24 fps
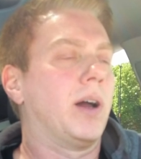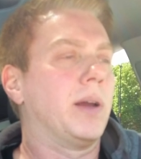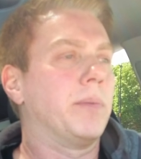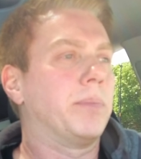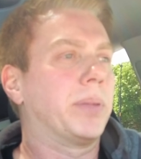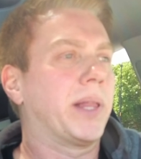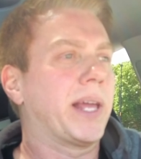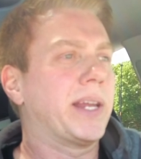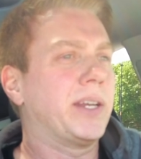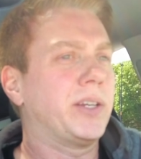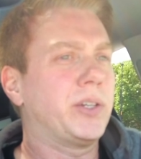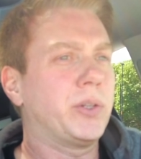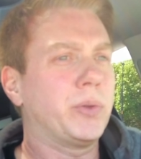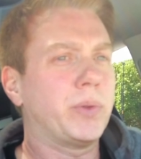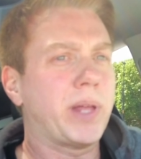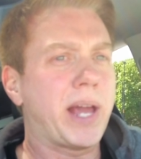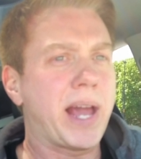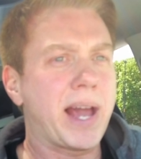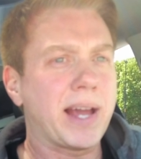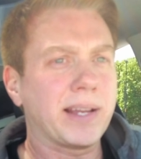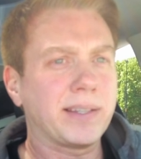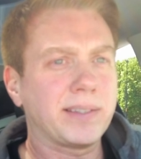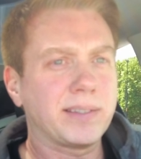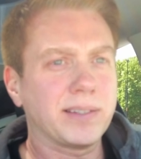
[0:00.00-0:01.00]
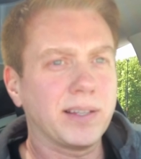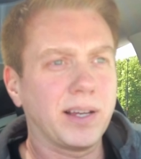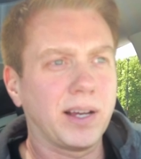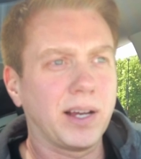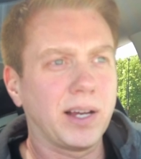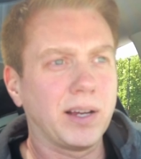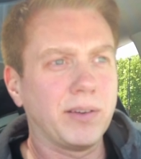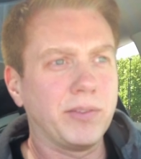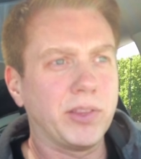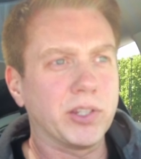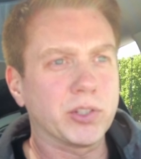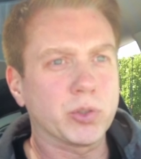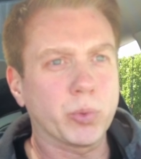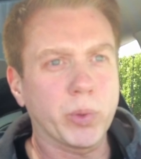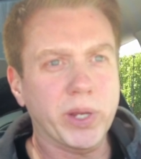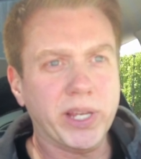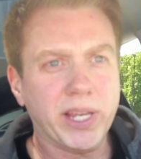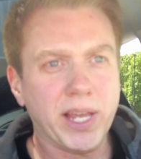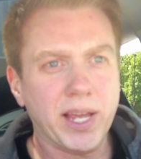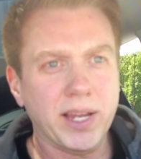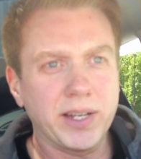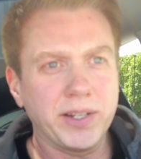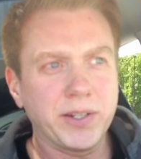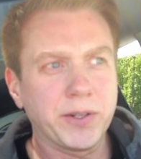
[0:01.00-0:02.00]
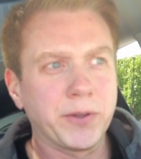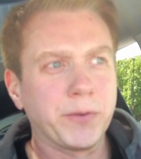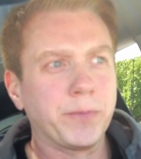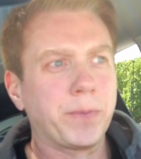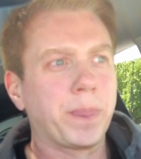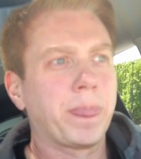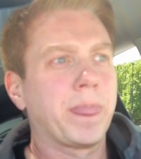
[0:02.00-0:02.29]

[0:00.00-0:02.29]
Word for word: I plan to do that uh, this weekend.